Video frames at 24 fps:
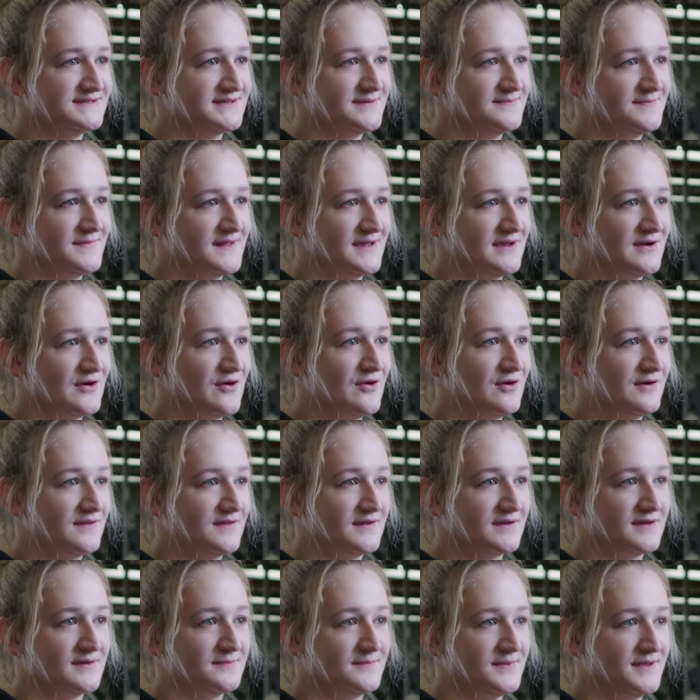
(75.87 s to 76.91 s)
something on
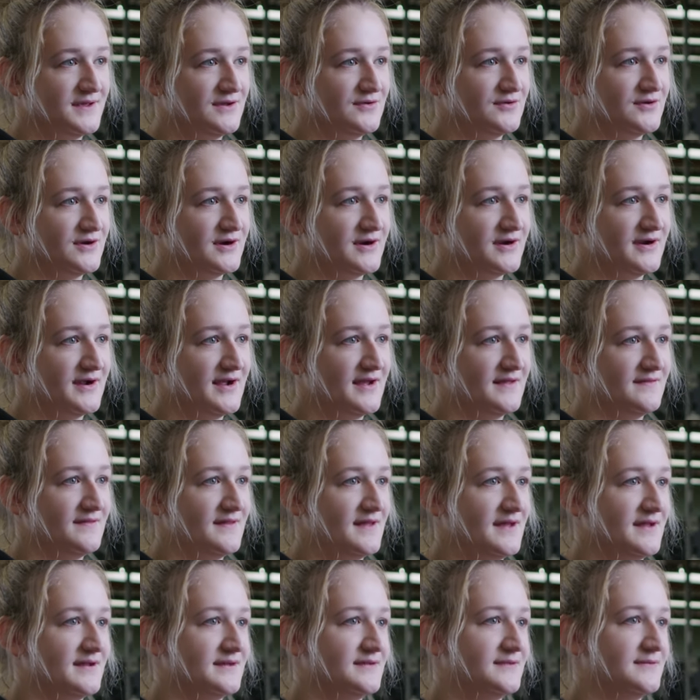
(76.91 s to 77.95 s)
the computer and
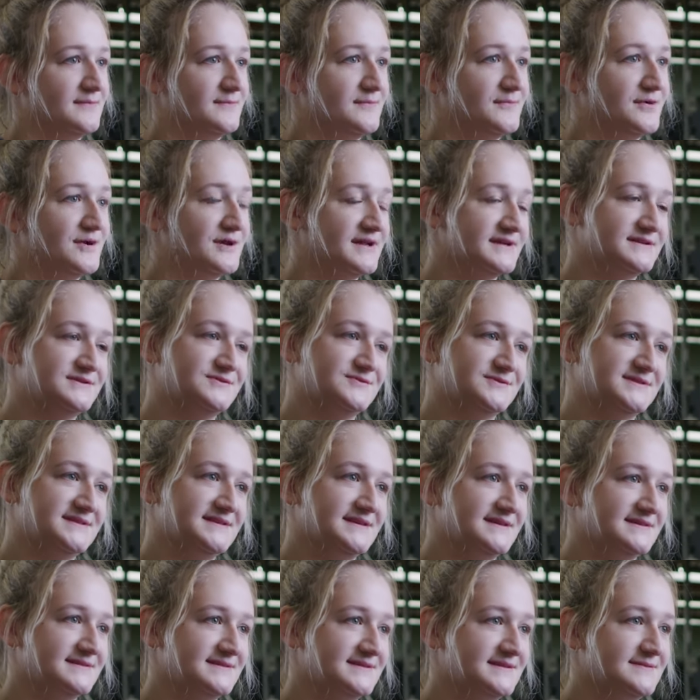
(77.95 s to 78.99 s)
then put it to a
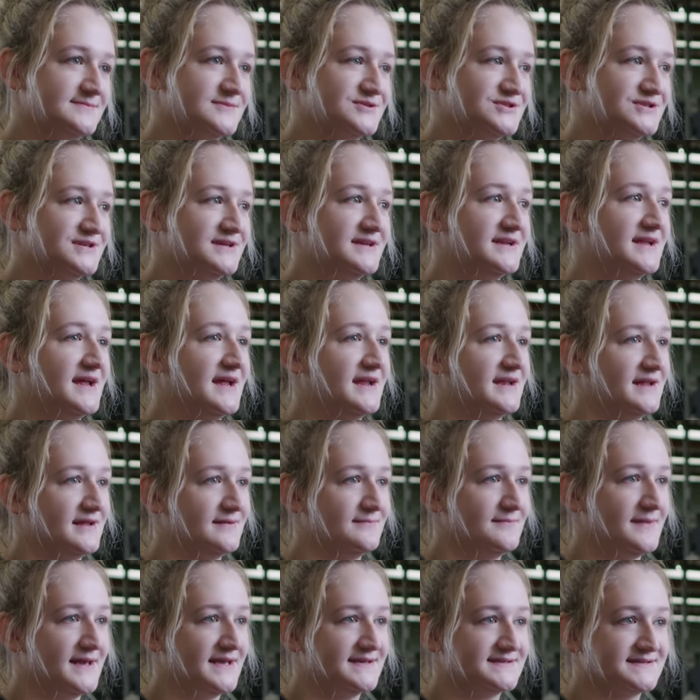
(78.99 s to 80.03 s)
CNC machine and
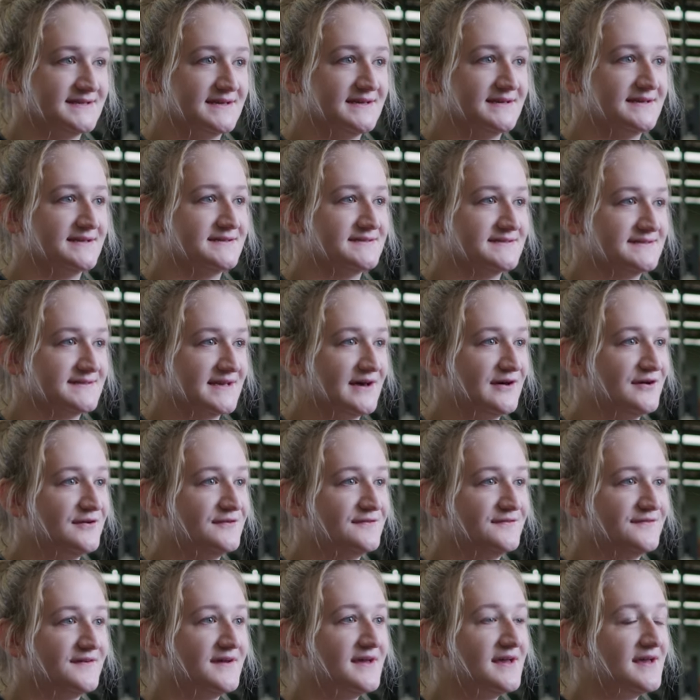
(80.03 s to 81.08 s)
it makes it
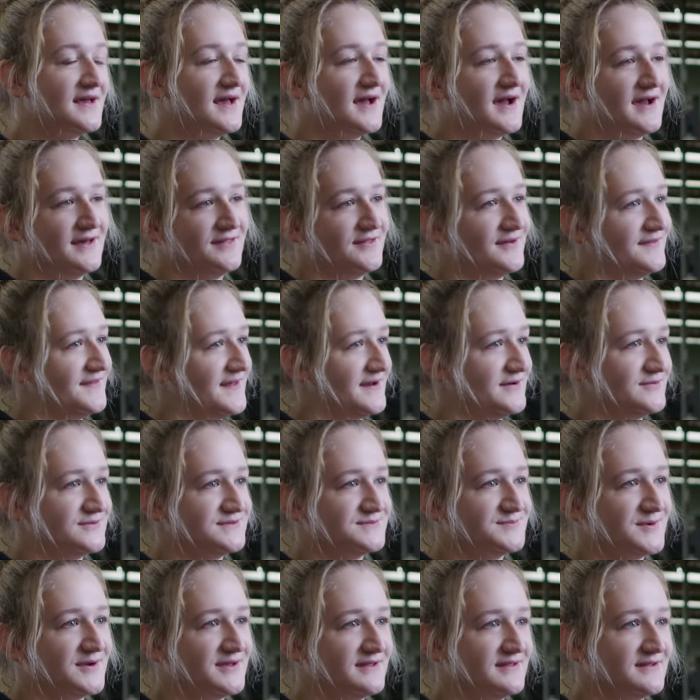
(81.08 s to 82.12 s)
itself. I thought that
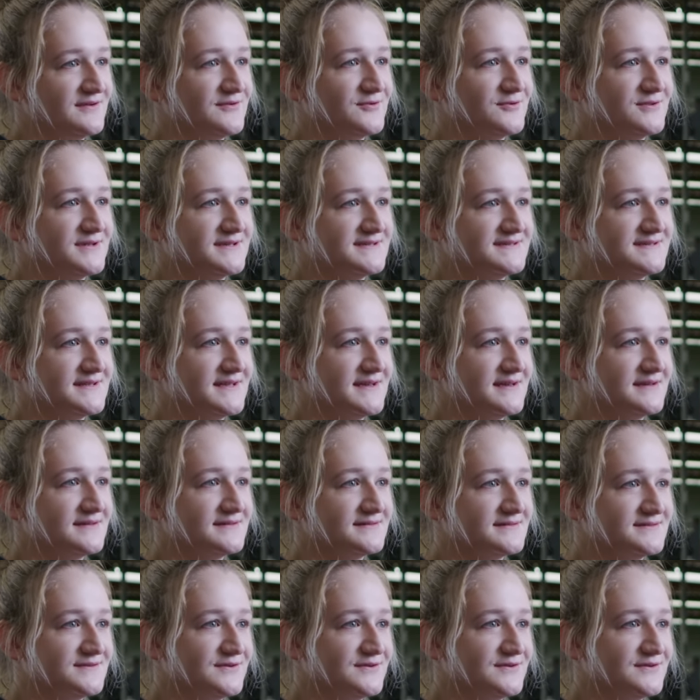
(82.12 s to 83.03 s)
was probably the coolest thing